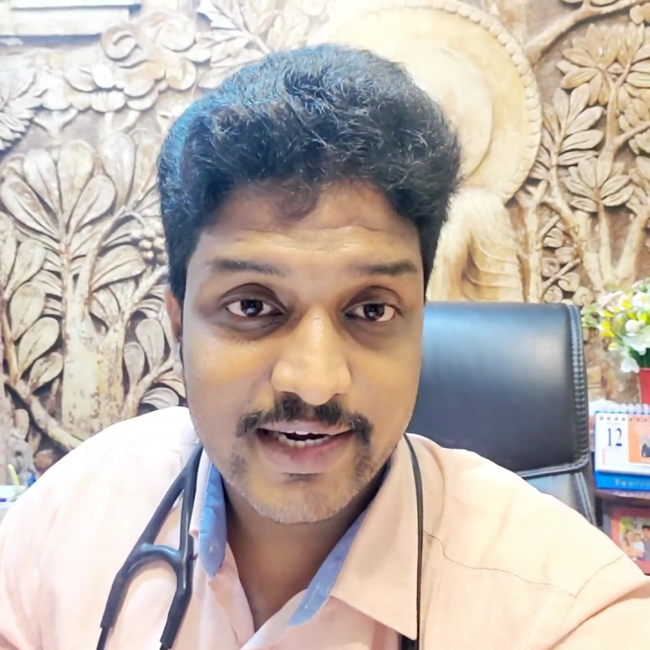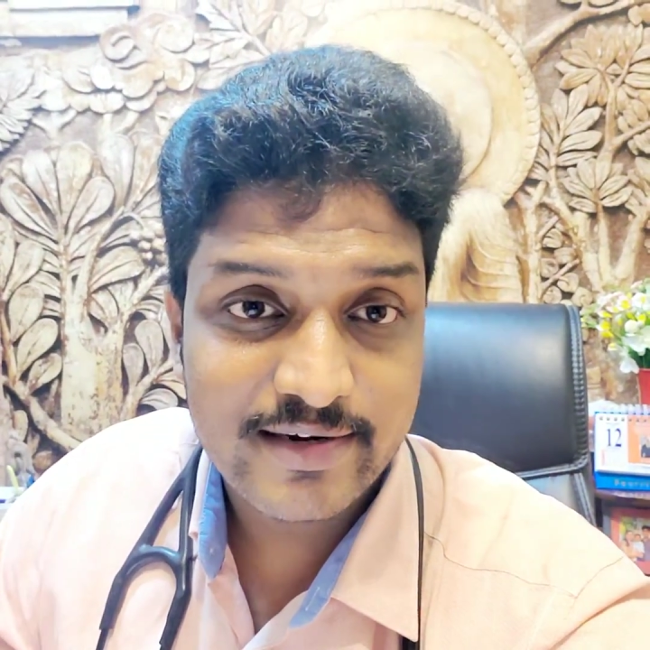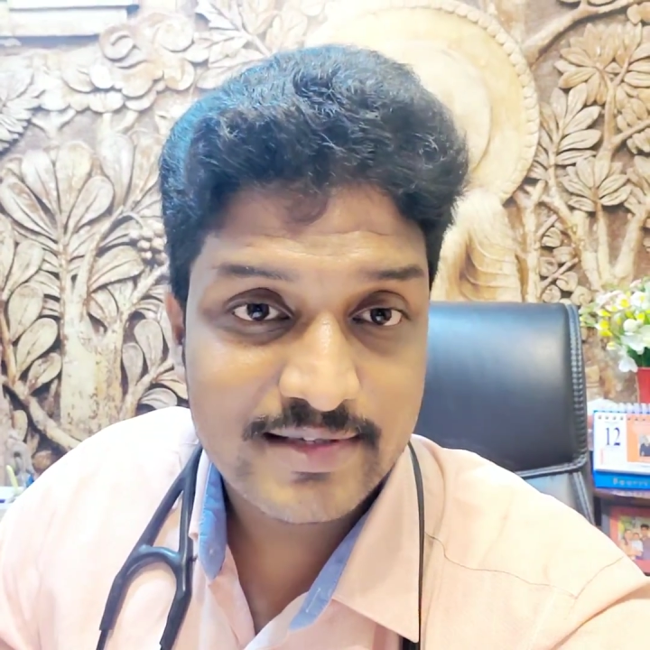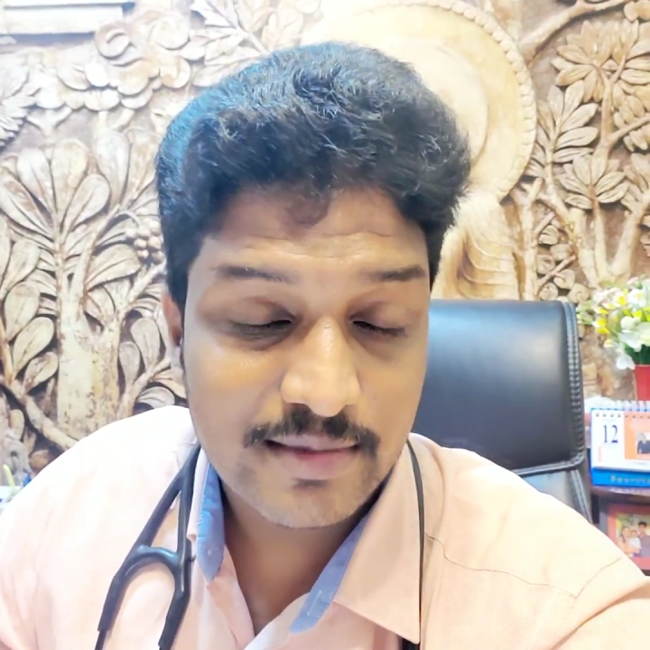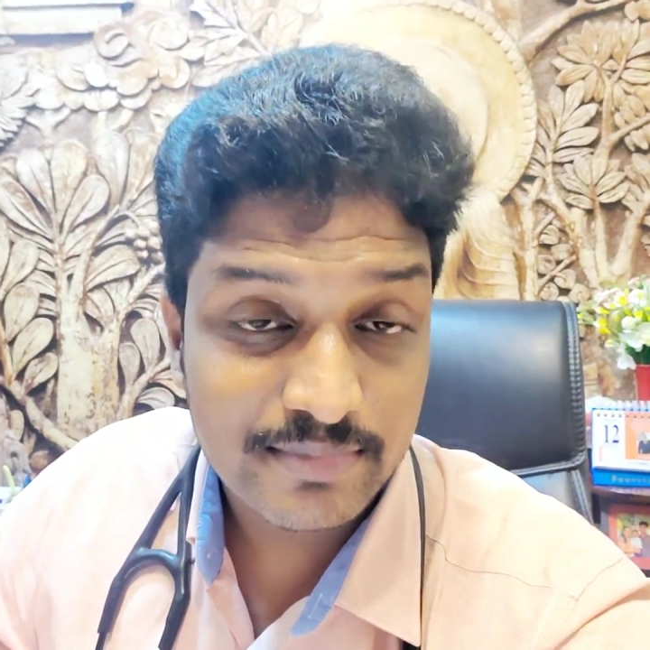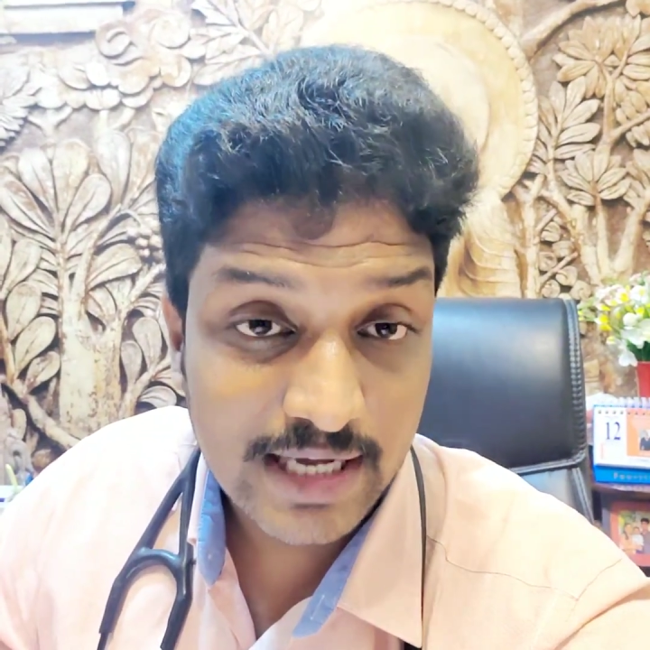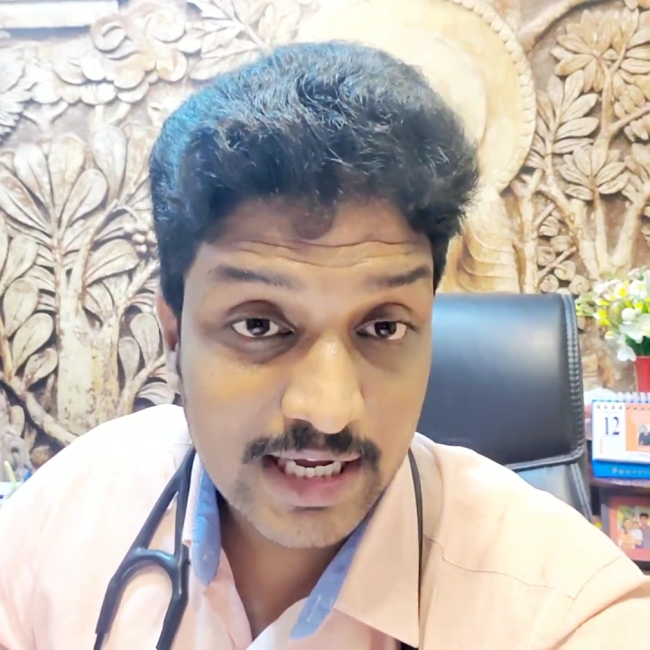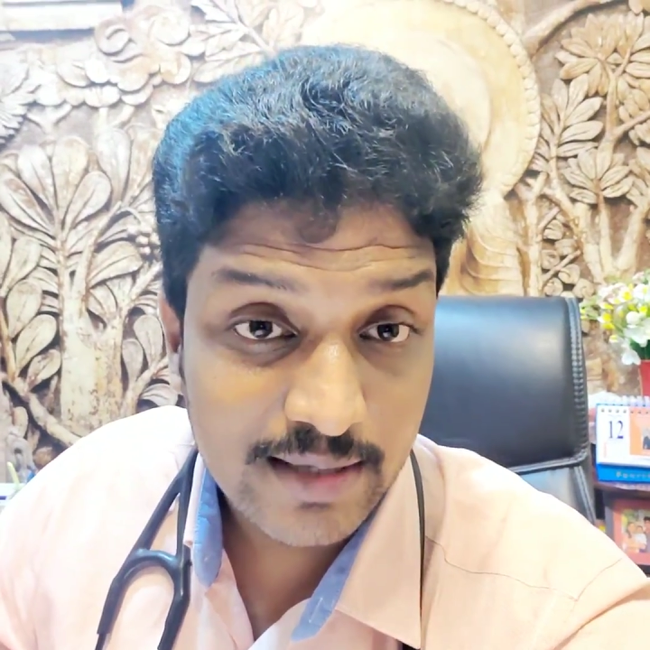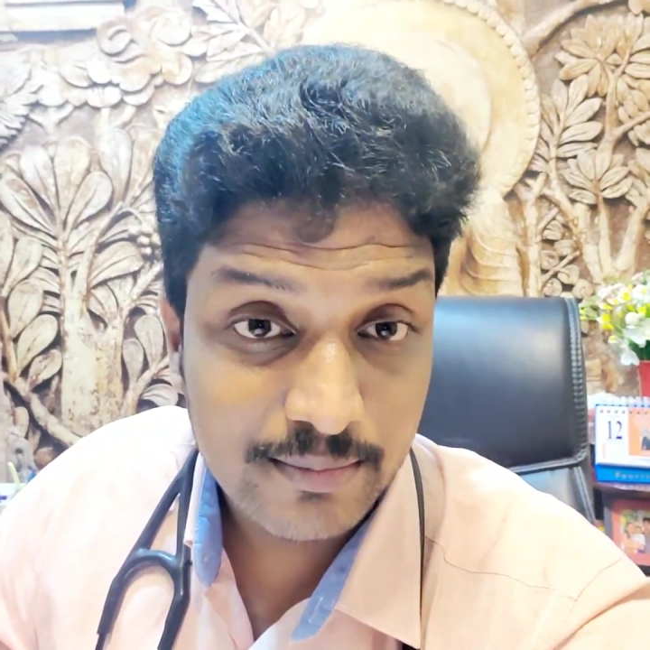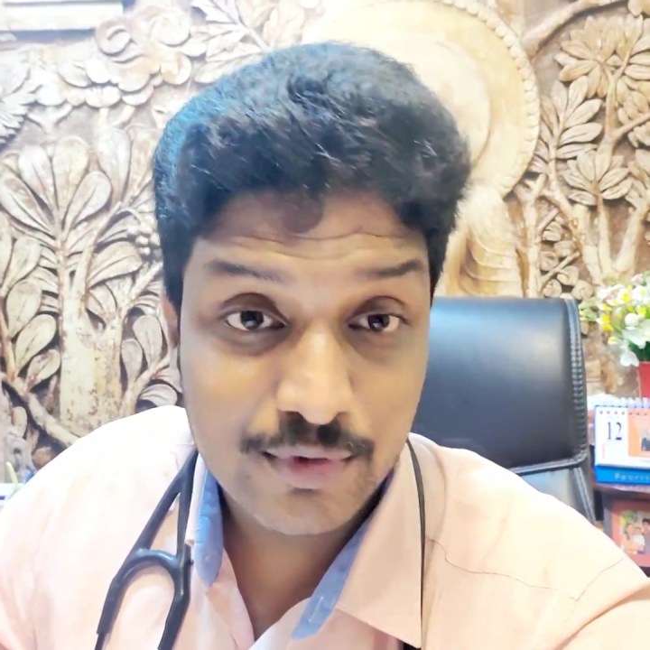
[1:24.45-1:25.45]
and
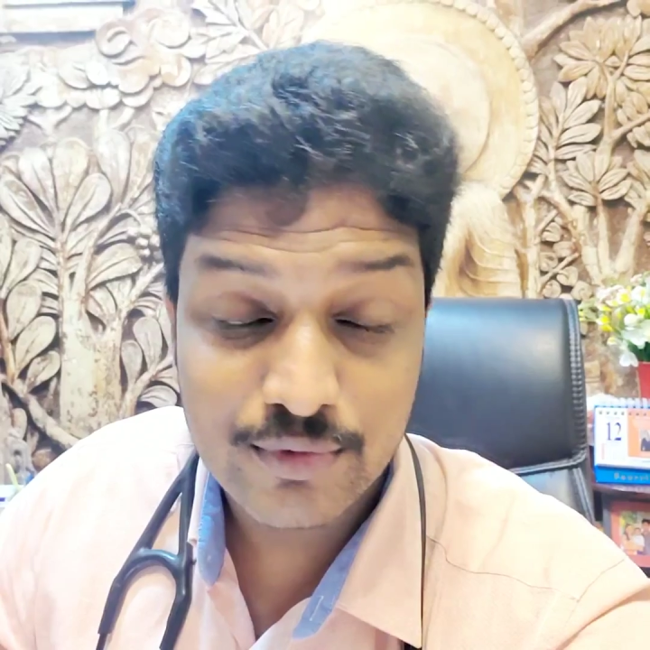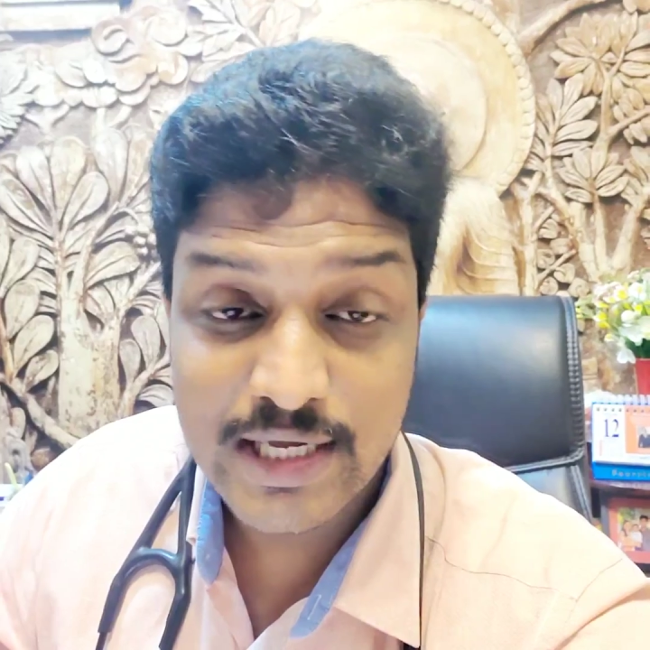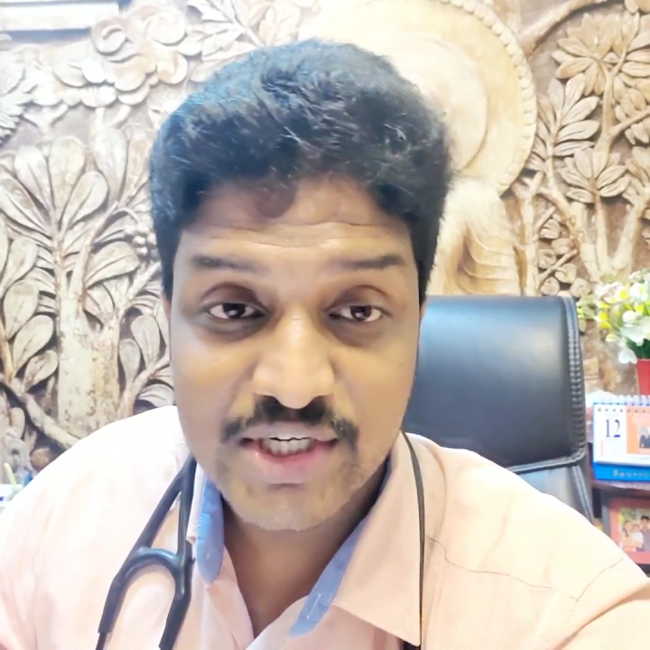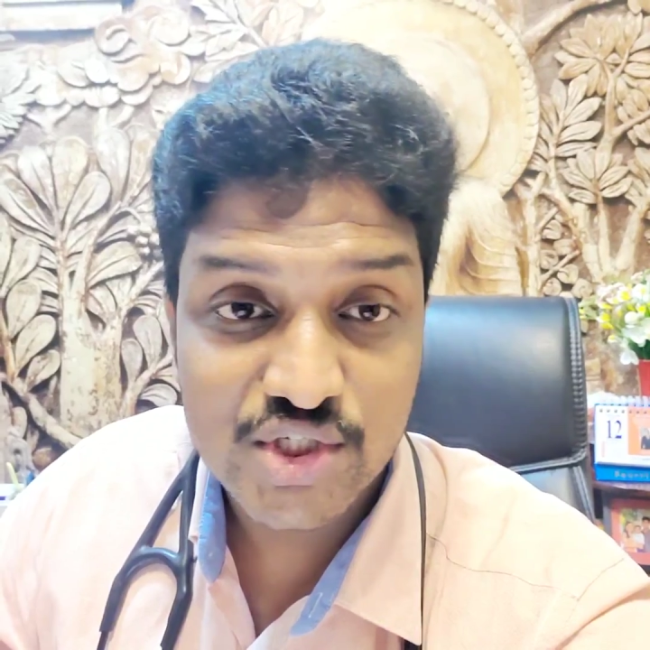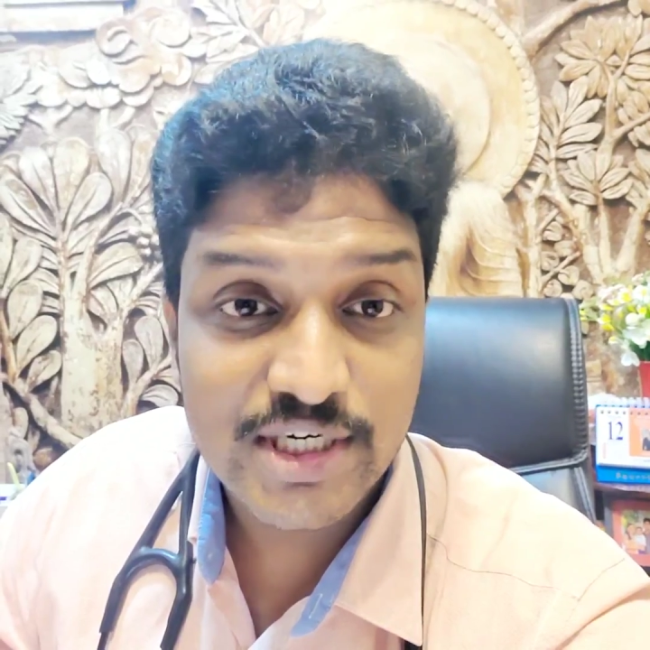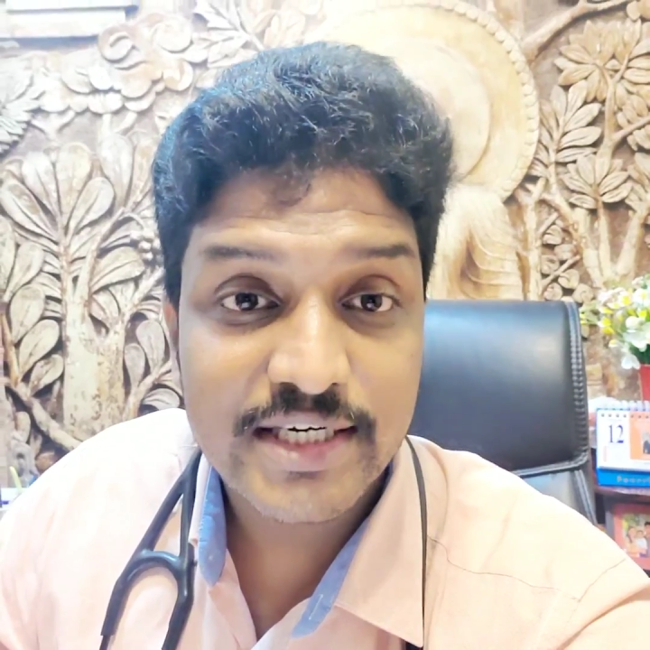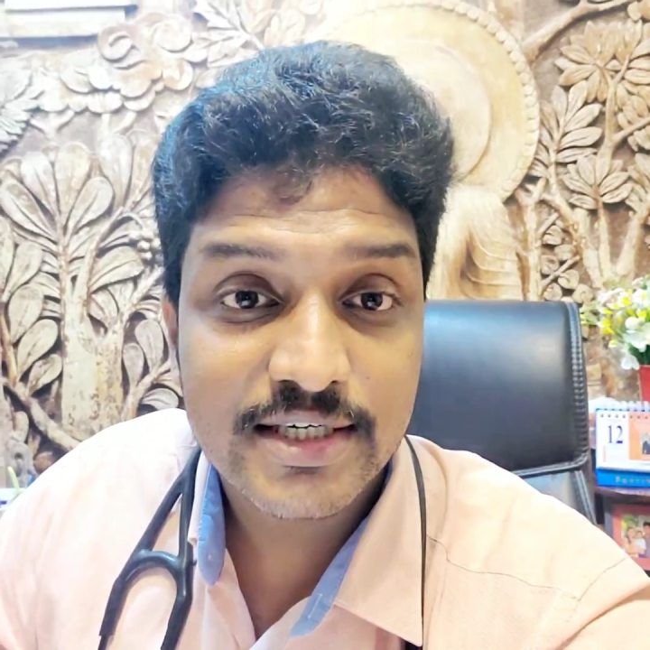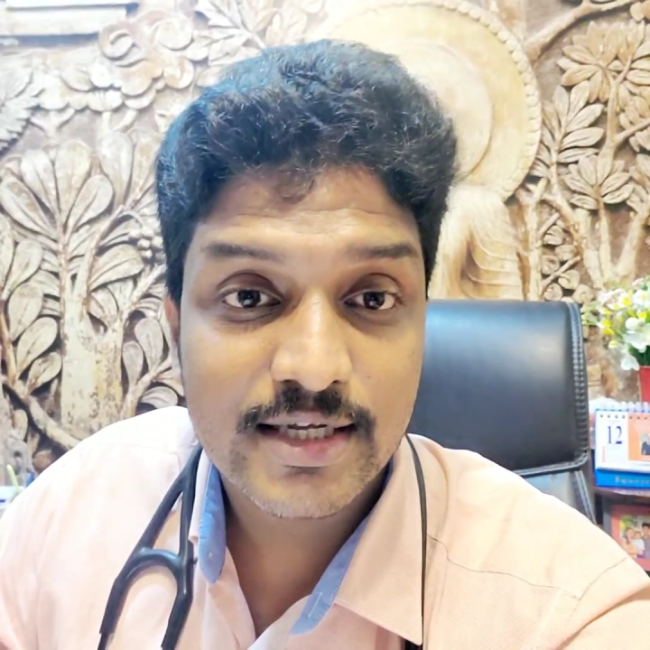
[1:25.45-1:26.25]
sometime to the extent